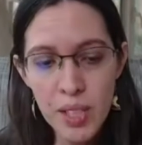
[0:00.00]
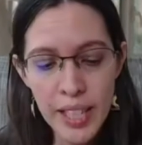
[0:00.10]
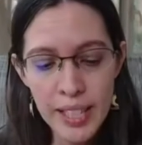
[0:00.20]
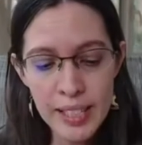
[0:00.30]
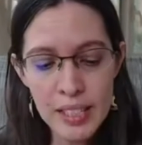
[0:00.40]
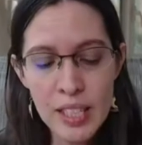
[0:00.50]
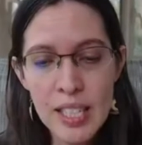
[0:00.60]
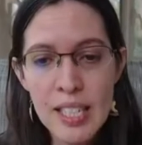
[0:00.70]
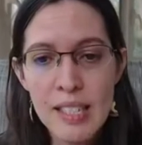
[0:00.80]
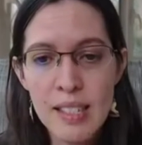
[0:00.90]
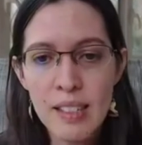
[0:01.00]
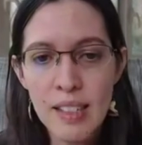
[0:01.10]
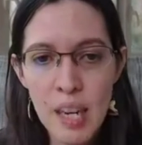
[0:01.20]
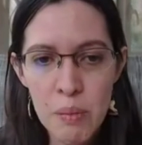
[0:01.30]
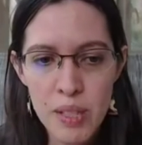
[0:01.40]
And
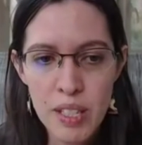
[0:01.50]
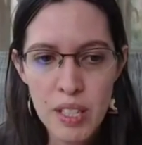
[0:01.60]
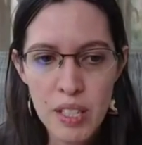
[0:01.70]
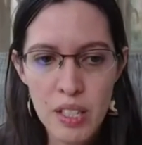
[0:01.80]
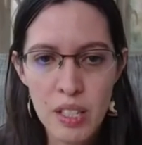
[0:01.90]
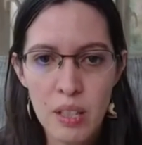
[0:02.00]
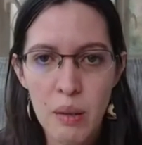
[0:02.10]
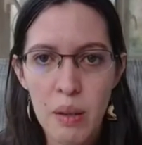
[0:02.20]
sometimes I hear